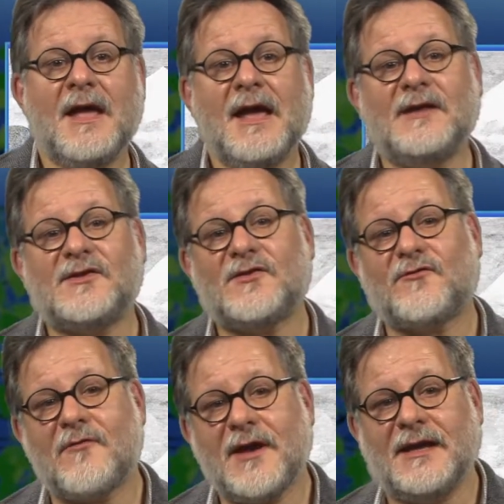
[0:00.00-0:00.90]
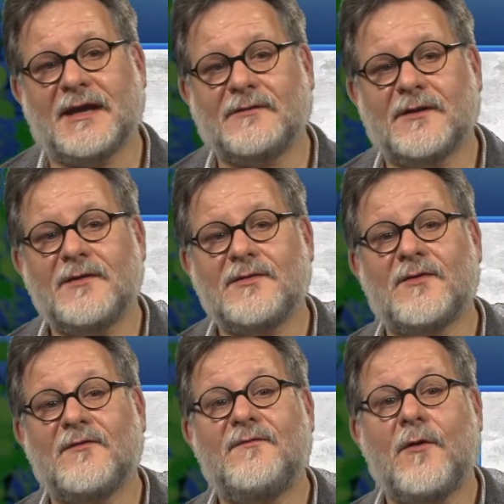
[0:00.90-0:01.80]
It's striking that the
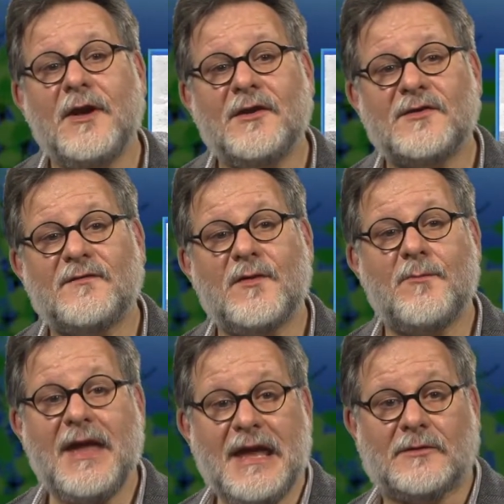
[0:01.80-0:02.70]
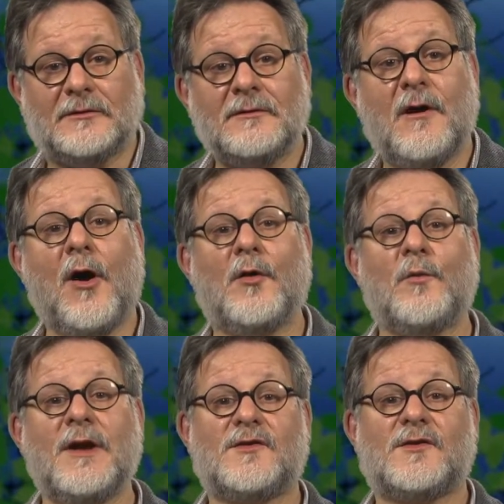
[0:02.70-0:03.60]
voyage of the Beagle, on
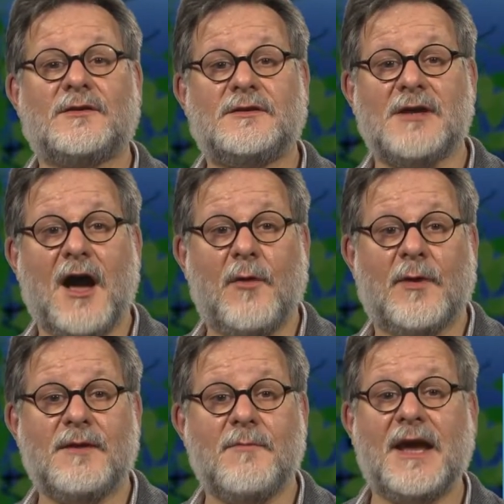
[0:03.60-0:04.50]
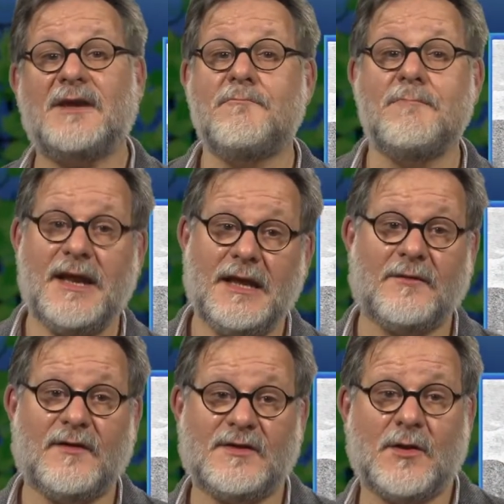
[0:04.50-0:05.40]
which Darwin made many of his